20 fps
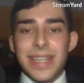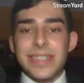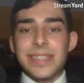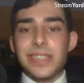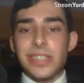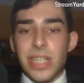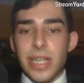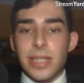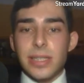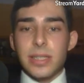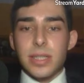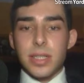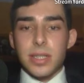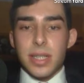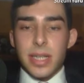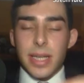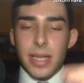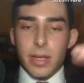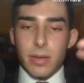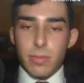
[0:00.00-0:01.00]
Changes
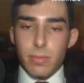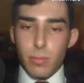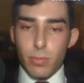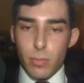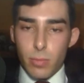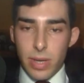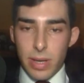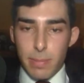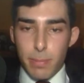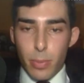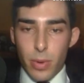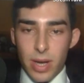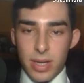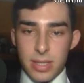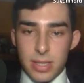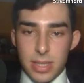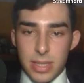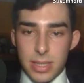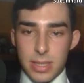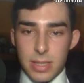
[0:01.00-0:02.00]
in
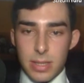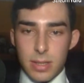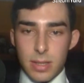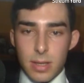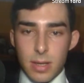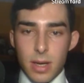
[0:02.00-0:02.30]
prices